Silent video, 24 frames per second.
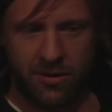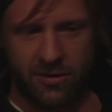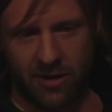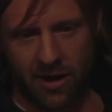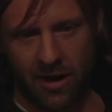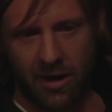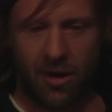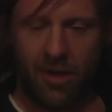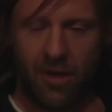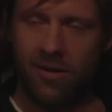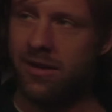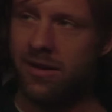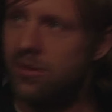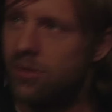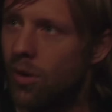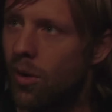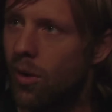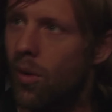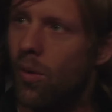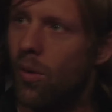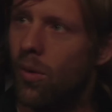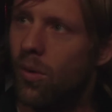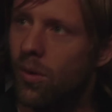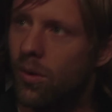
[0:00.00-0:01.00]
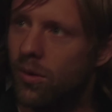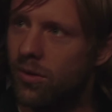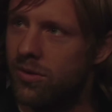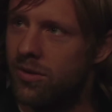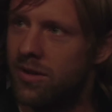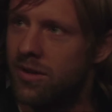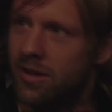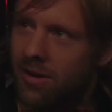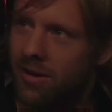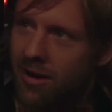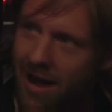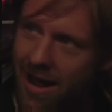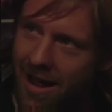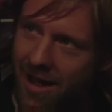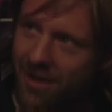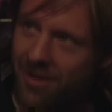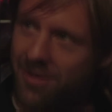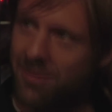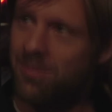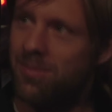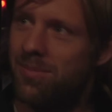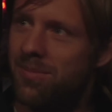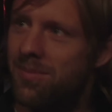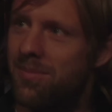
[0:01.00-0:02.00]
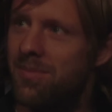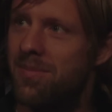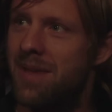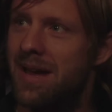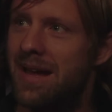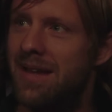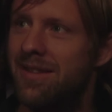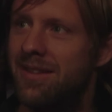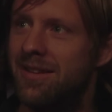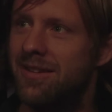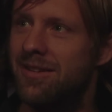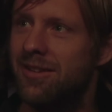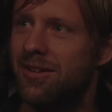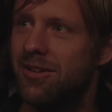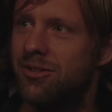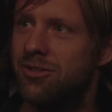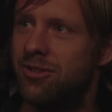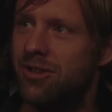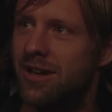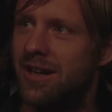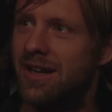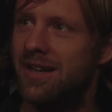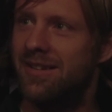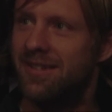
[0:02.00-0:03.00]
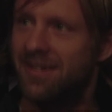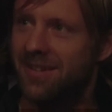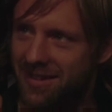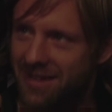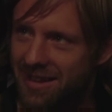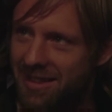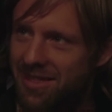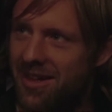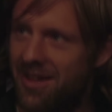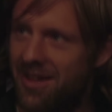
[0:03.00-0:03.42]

dug all these holes in the ground and made these latrines because they